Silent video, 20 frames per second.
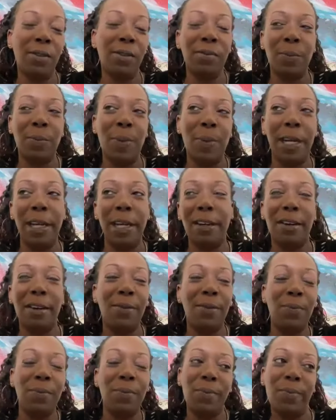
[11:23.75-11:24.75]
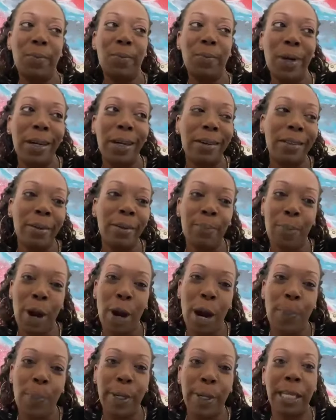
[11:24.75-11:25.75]
depending on where the
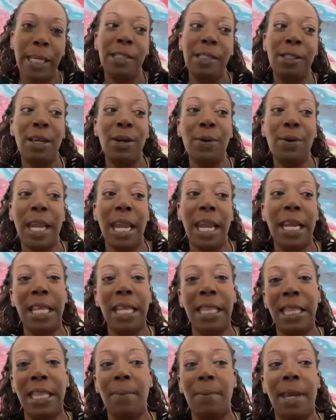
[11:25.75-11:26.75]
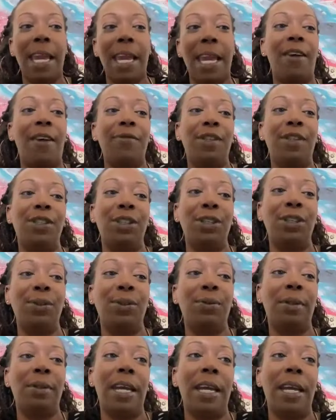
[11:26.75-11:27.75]
property is located, they may have to do